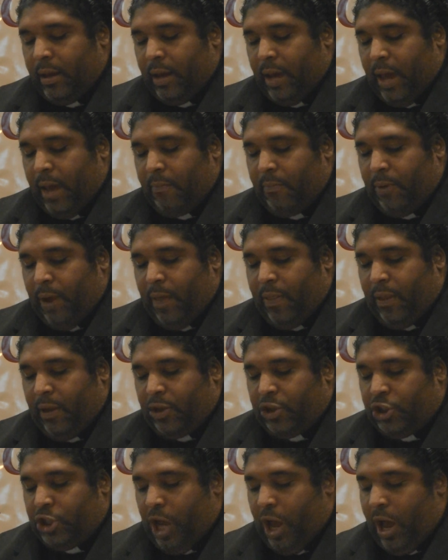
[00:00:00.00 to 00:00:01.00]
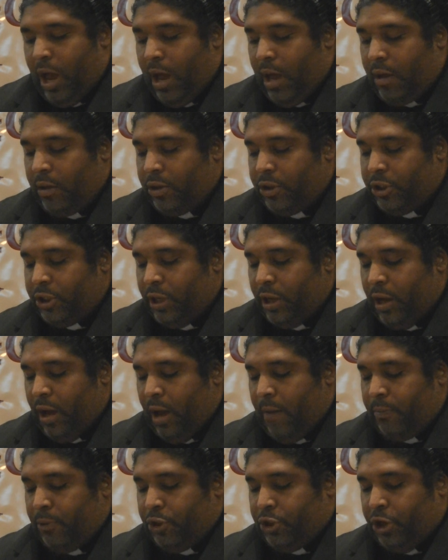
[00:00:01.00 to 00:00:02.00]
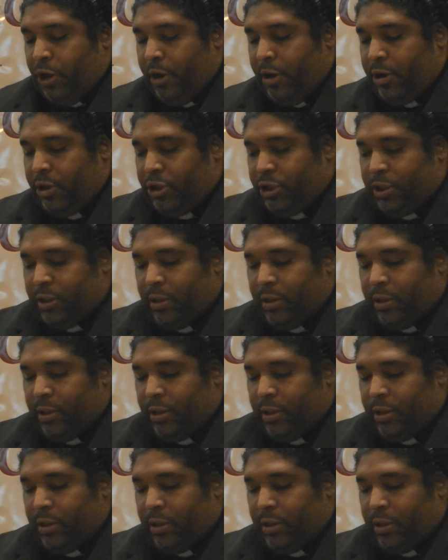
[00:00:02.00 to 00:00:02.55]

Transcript: and Brother Charles Upchurch.